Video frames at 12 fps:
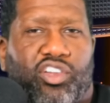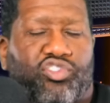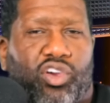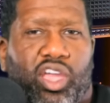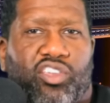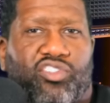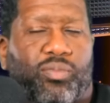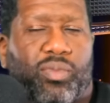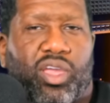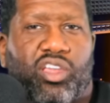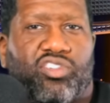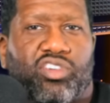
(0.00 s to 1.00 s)

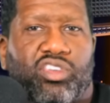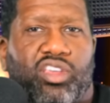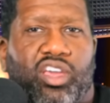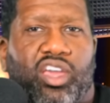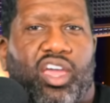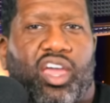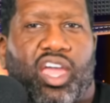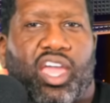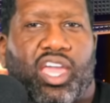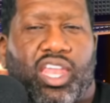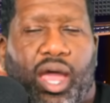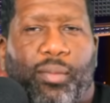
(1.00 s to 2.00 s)
transformation.
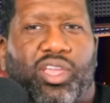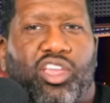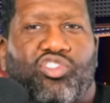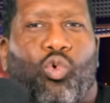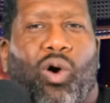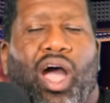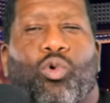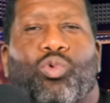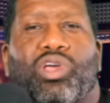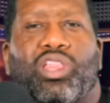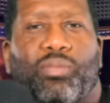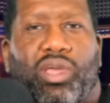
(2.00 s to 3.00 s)
And I'm going to get to why I really